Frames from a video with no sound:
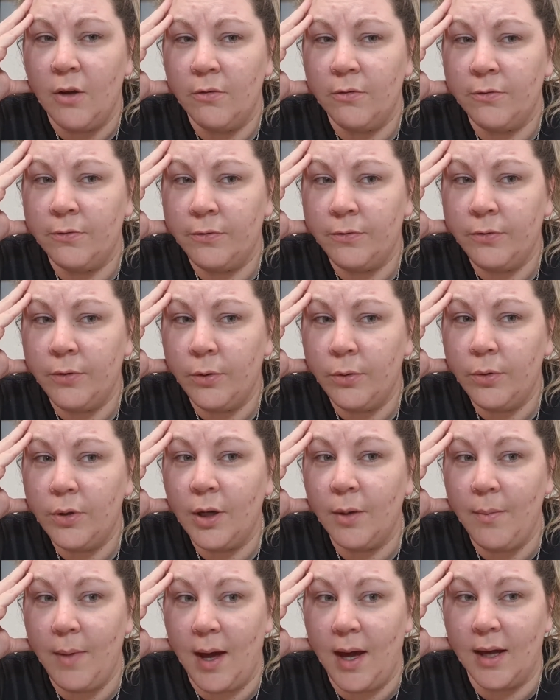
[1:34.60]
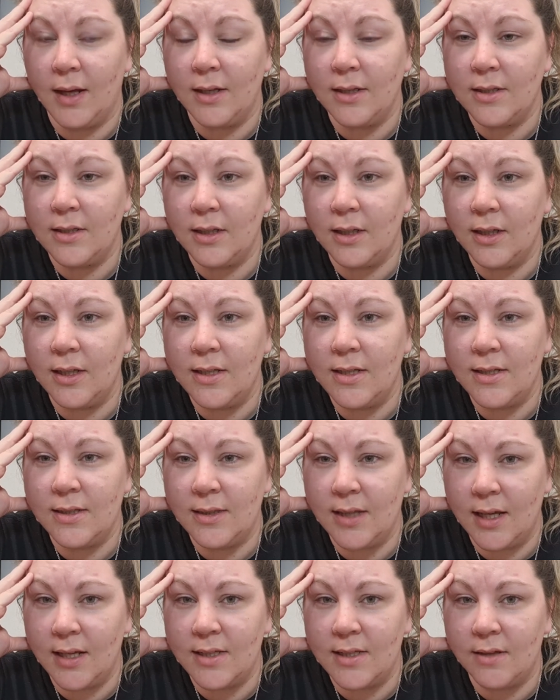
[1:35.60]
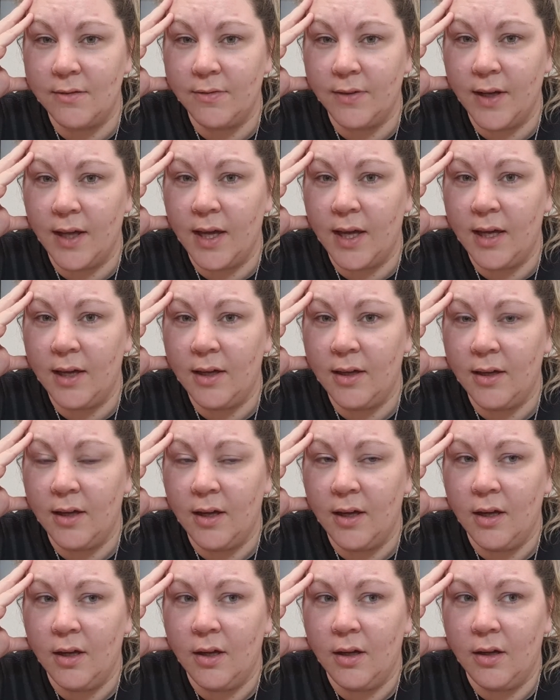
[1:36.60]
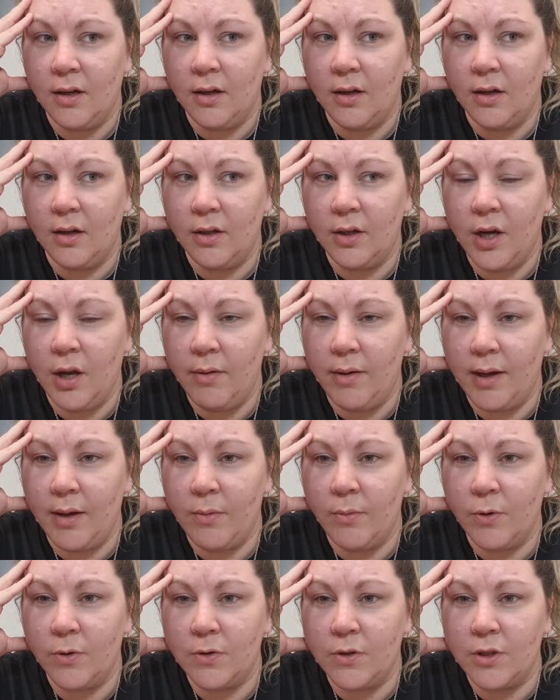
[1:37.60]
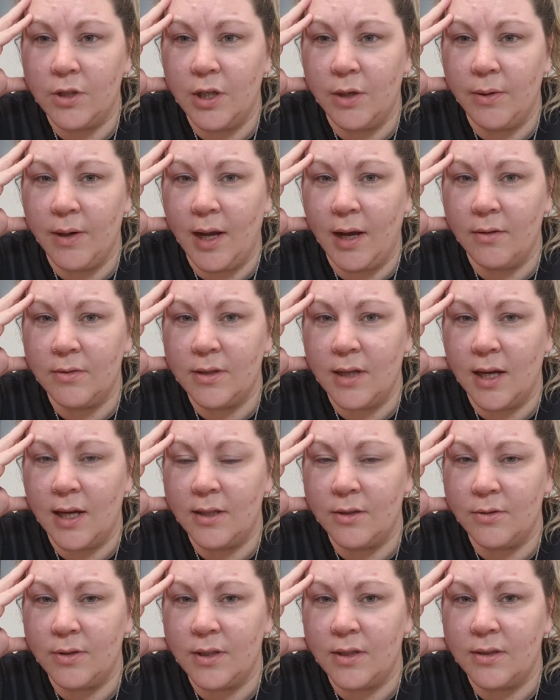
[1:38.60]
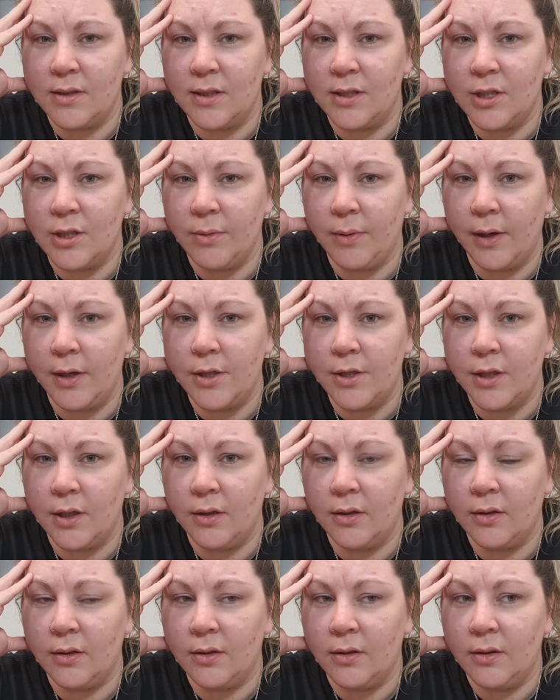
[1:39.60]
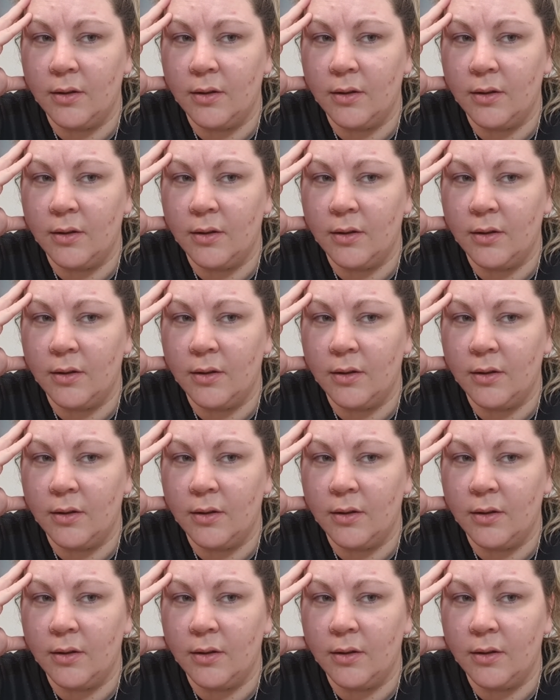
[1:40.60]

full command instinctively, knowing what to do and how to handle this situation.